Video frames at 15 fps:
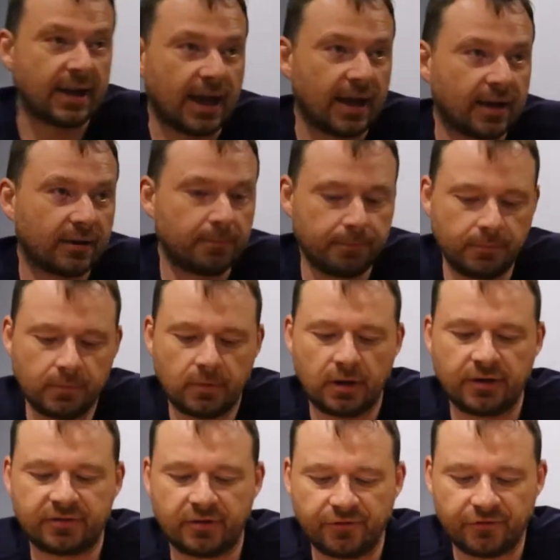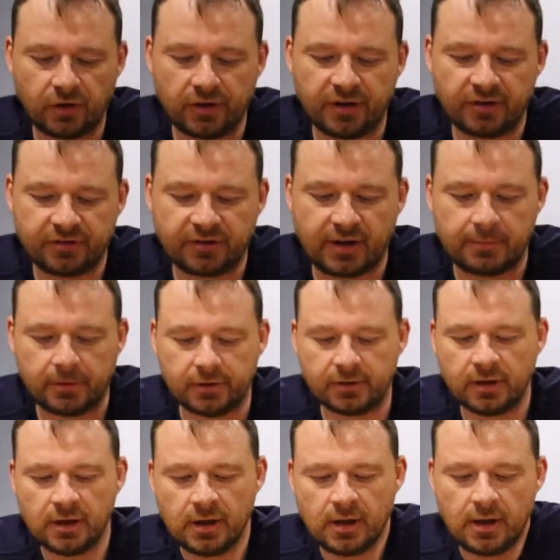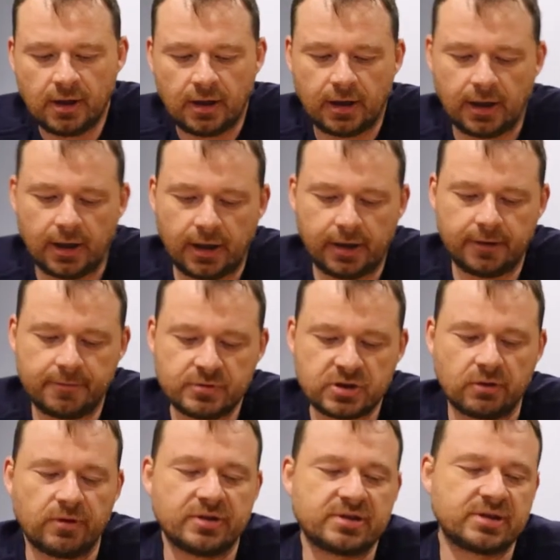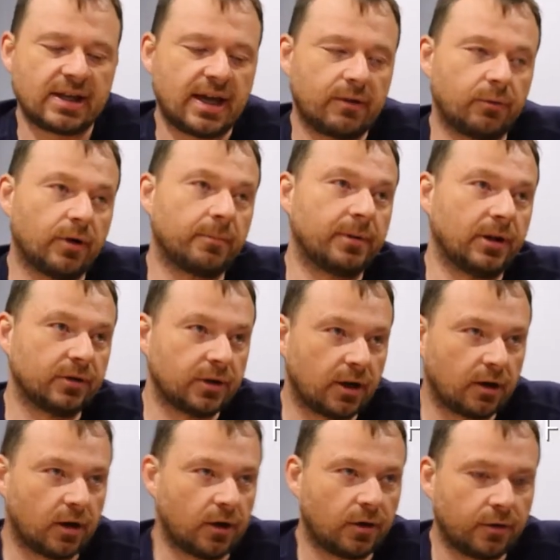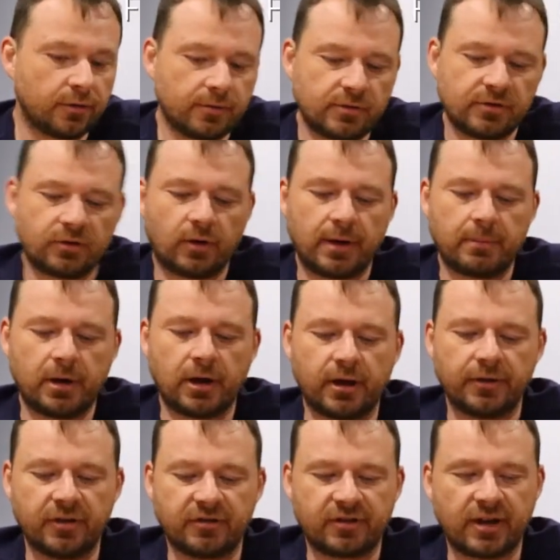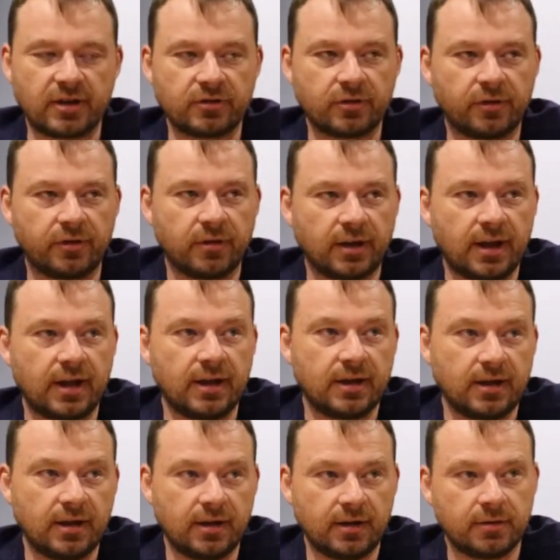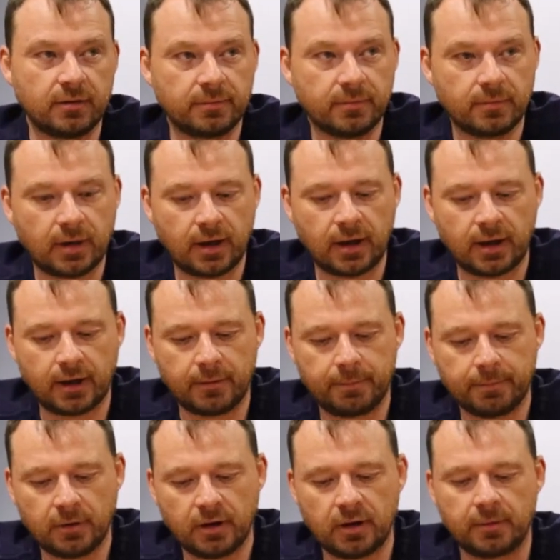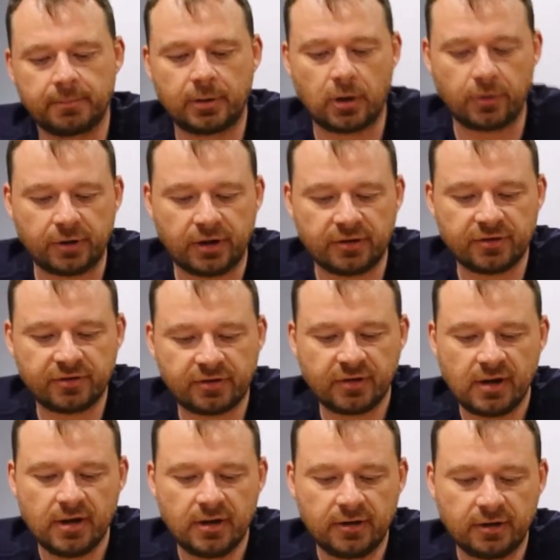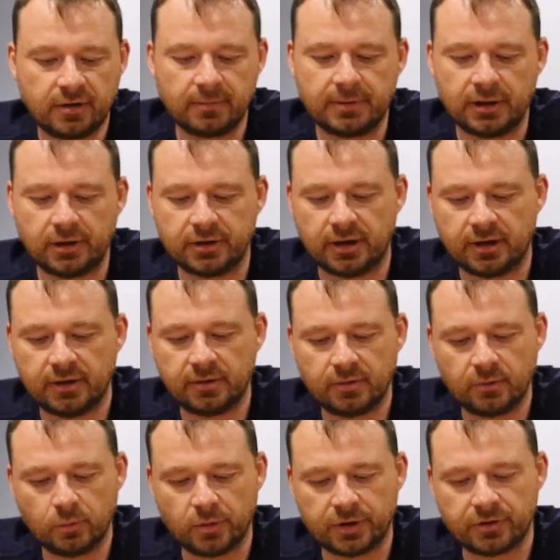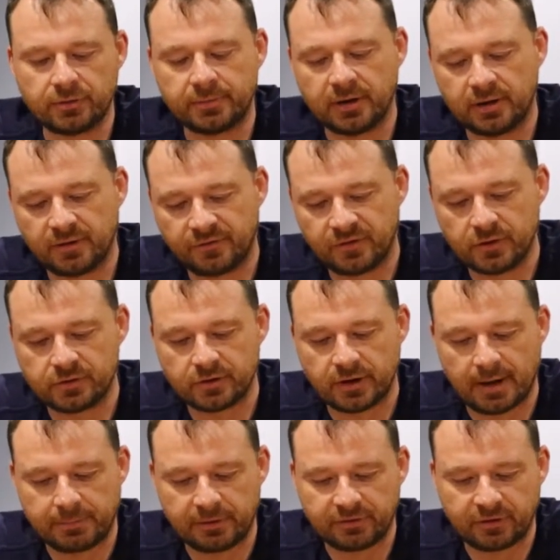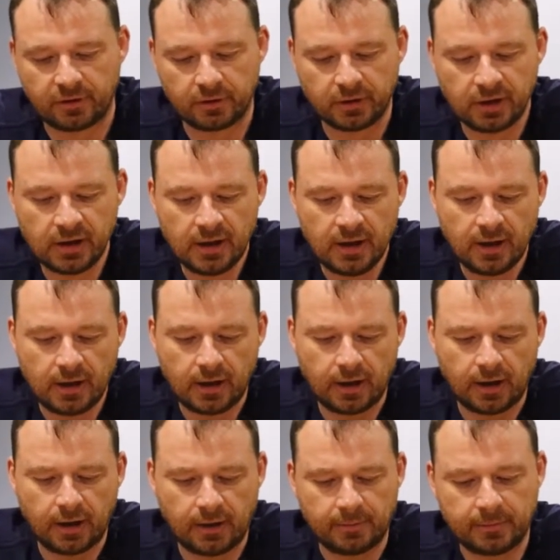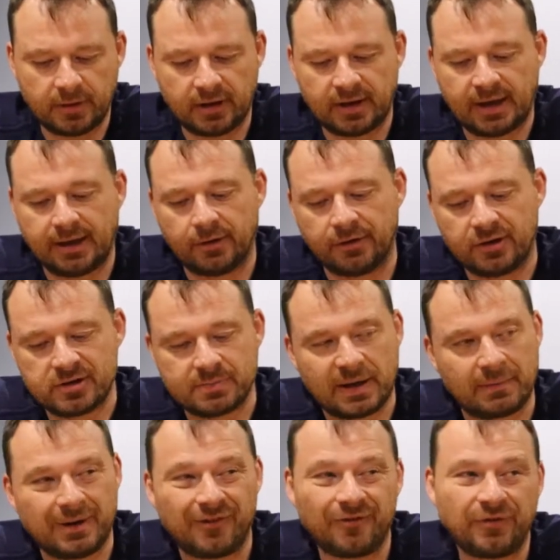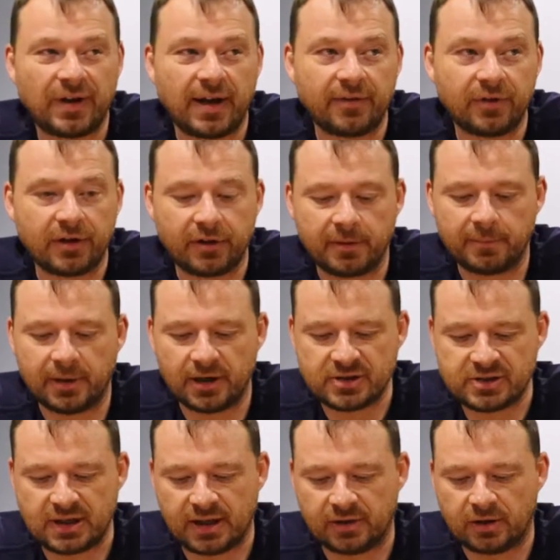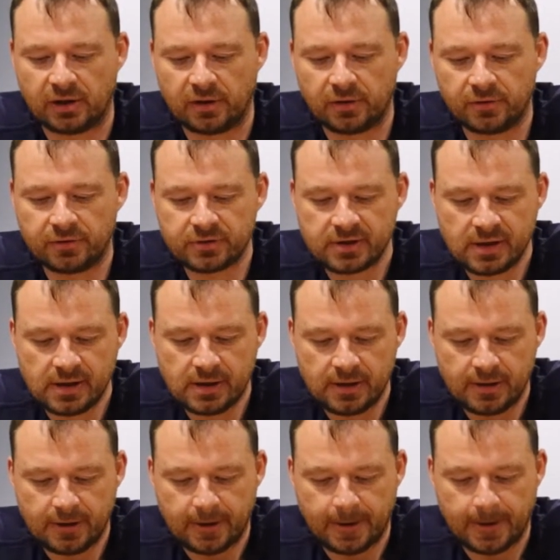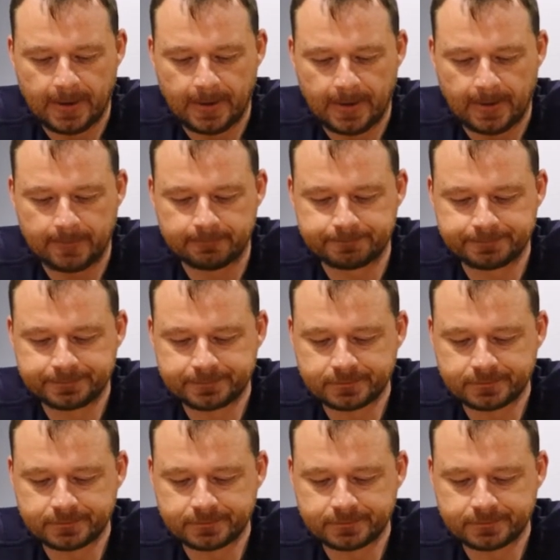Deck, as fully assembled. Uh, so instead, we're building our own. So I bought all the Schedule 80 uh, components to build it, which will be in a future episode. Um, and I only spent about 500 bucks on those. Um,